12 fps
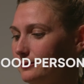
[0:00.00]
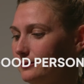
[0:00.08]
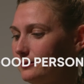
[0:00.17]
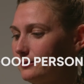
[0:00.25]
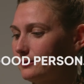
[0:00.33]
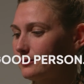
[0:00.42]

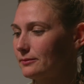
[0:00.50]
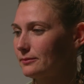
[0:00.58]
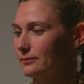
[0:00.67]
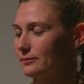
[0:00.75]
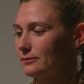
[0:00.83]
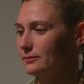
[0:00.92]

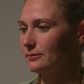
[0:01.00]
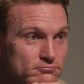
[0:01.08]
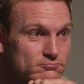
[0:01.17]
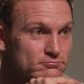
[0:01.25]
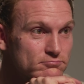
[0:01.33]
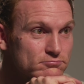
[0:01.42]

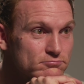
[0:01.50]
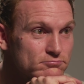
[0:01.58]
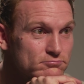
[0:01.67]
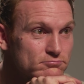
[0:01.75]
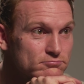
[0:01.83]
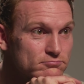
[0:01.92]

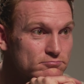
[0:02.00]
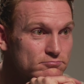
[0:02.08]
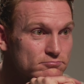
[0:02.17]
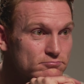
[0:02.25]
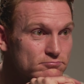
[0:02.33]
[no speech]